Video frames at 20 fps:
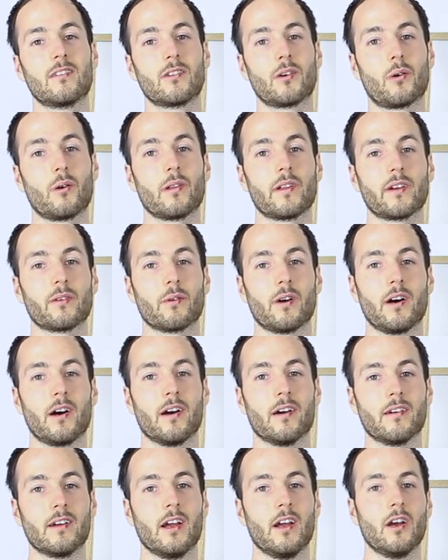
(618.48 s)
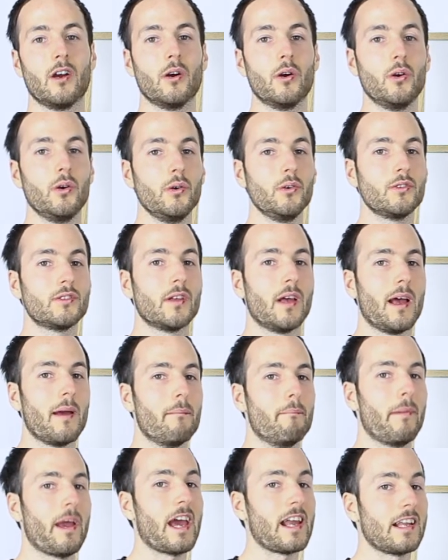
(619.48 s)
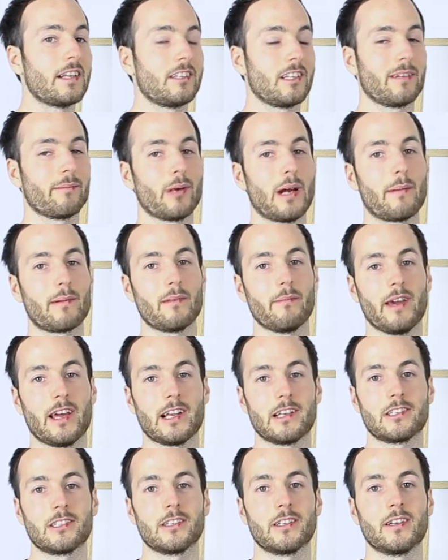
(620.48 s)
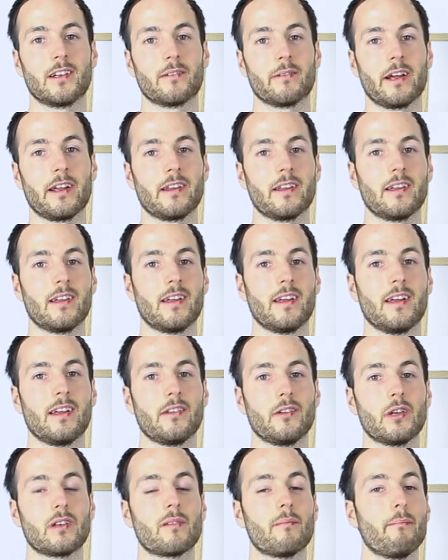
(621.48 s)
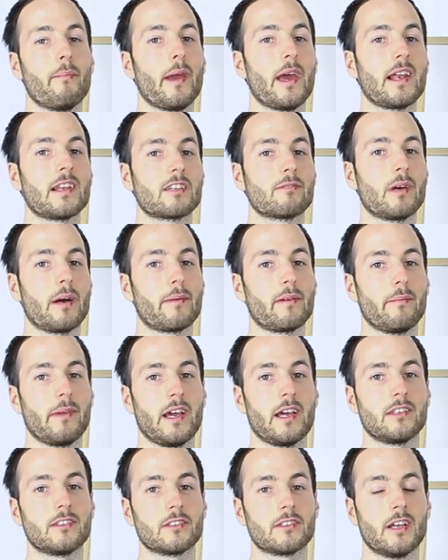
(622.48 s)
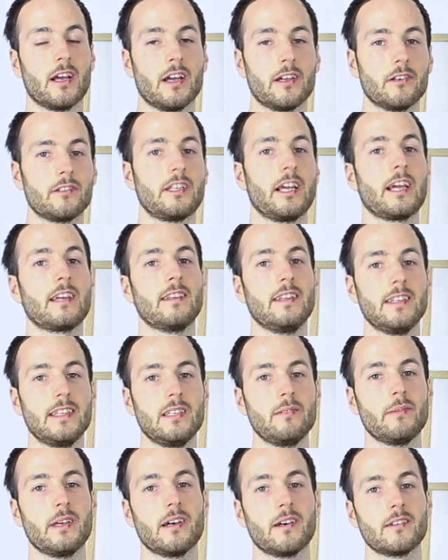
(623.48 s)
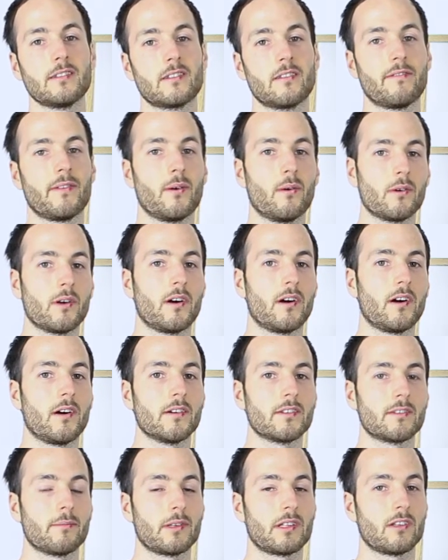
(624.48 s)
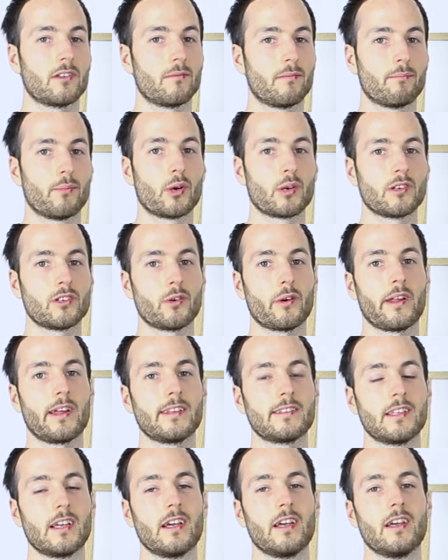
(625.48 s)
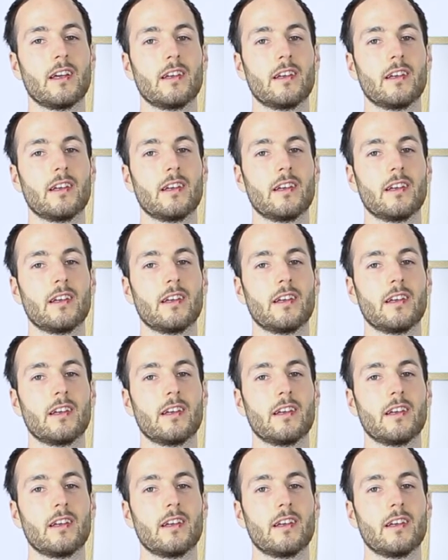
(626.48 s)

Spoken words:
Totally wrong. Who's managing the property manager, right? You have to manage the property manager. You're taking the emails, the phone calls about the broken toilets.